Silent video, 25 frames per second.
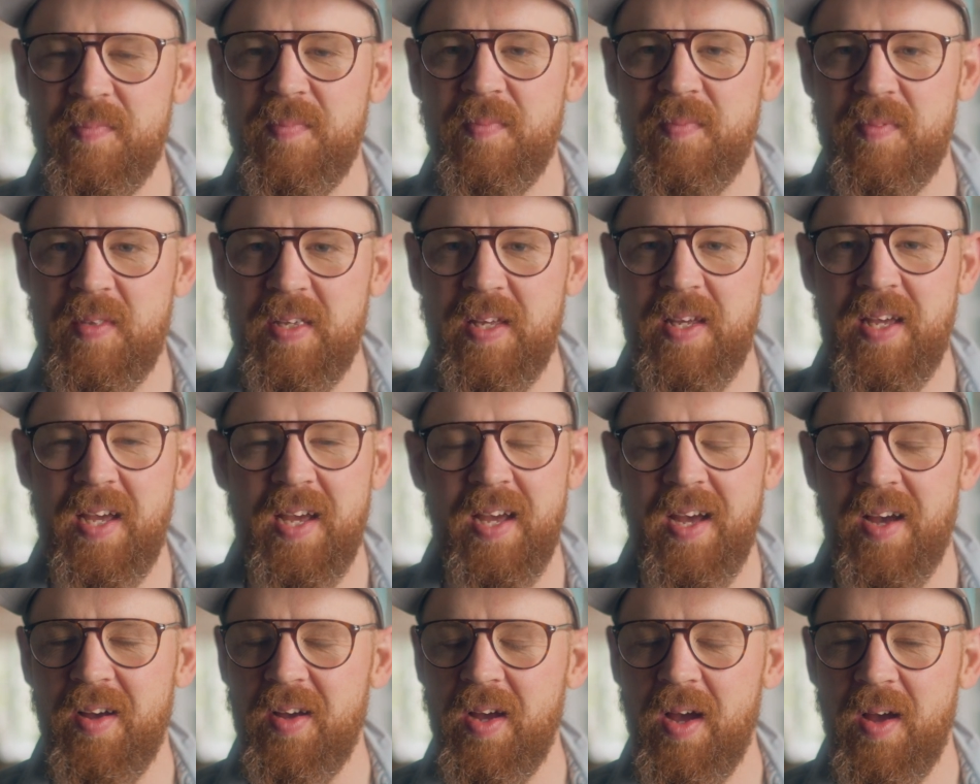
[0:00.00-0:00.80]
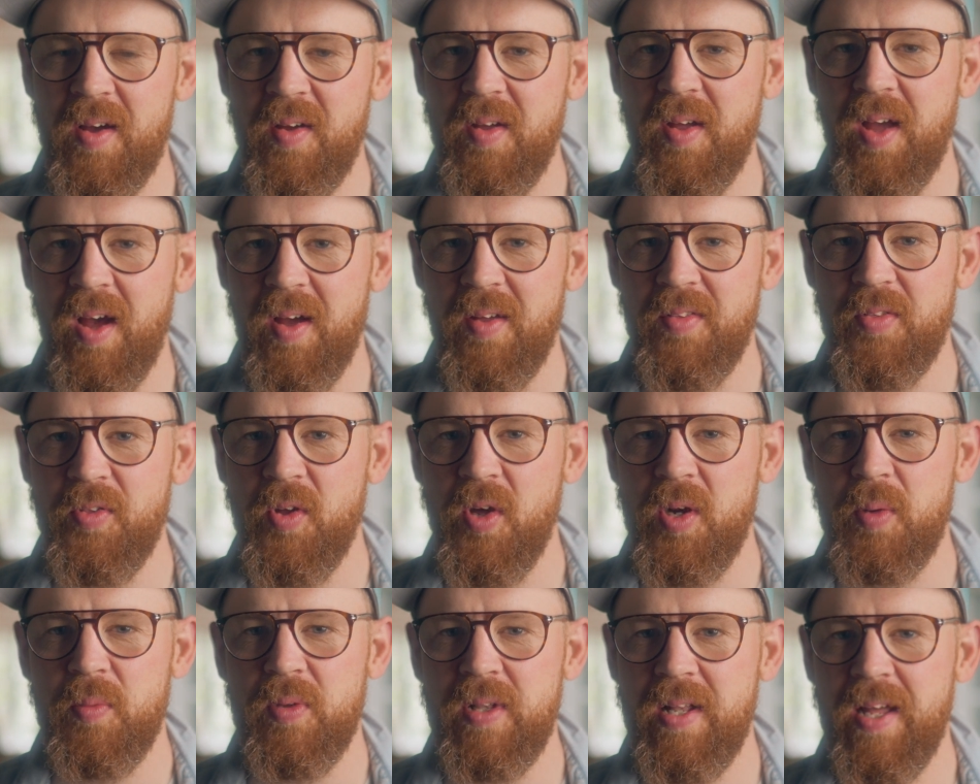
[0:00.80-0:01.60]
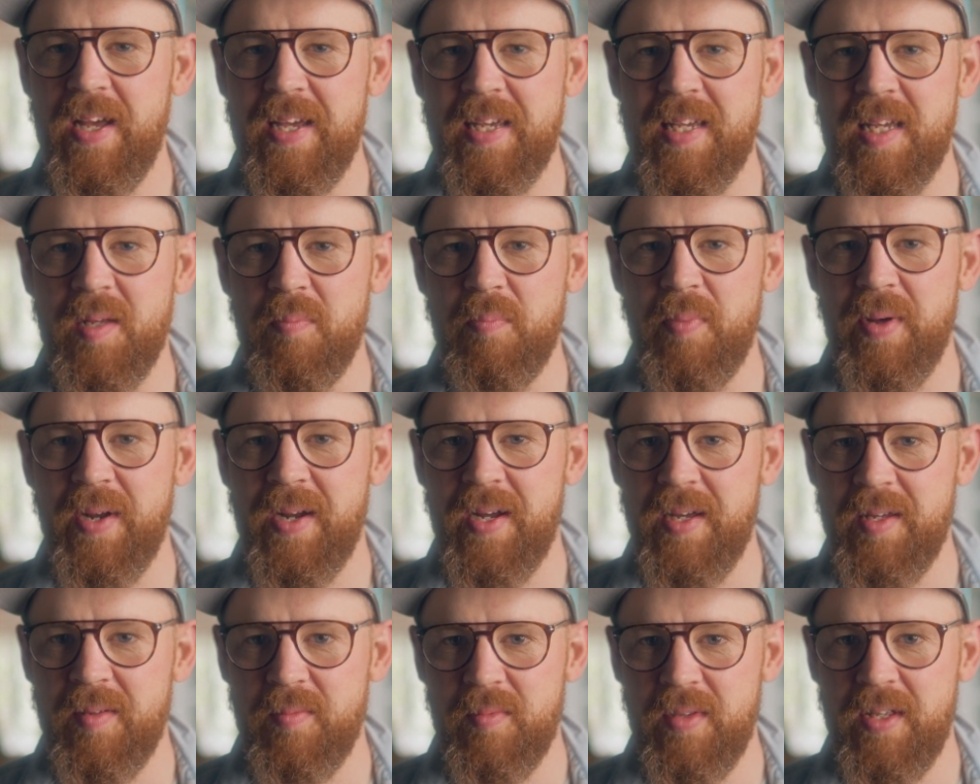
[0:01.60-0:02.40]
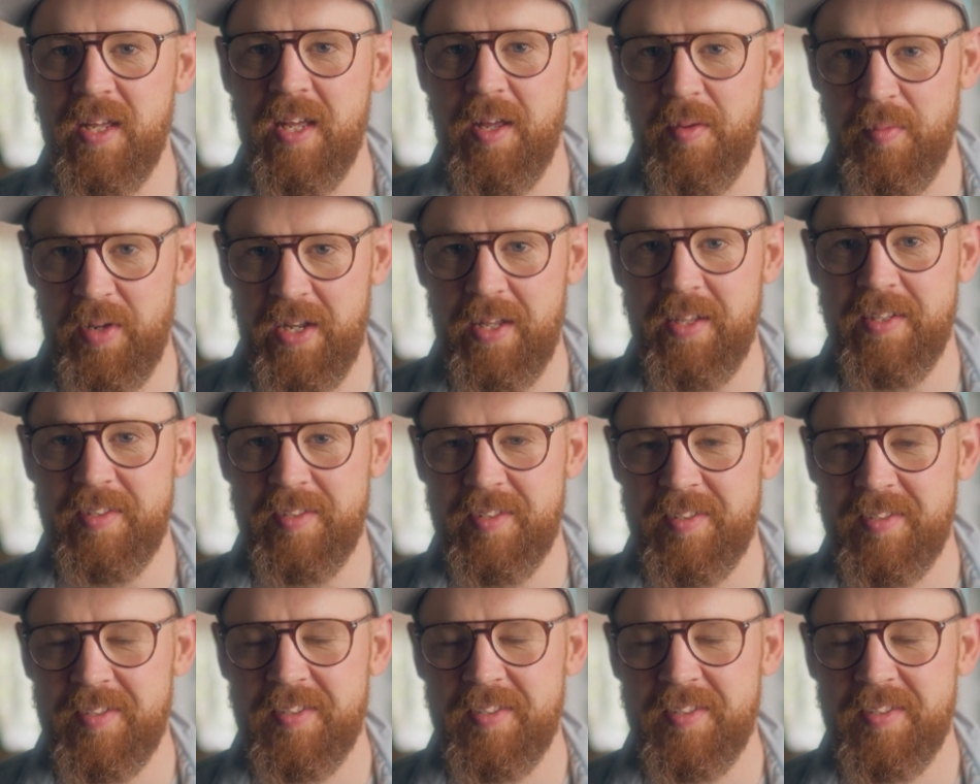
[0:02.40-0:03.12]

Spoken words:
Yeah, I thought I would like it, but I mean, it